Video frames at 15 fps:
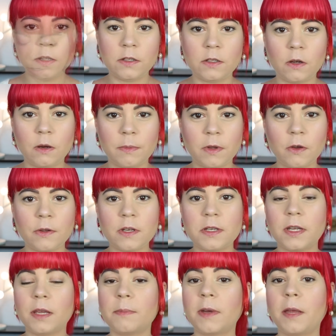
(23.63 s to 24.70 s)
So I'm going to
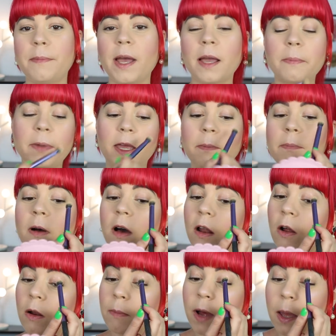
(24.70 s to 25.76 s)
take my MAC Paint
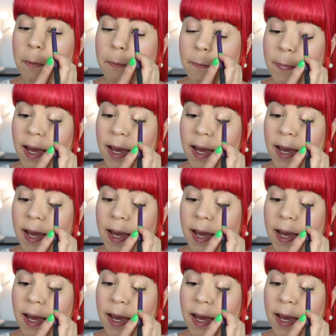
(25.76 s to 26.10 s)
Pot on my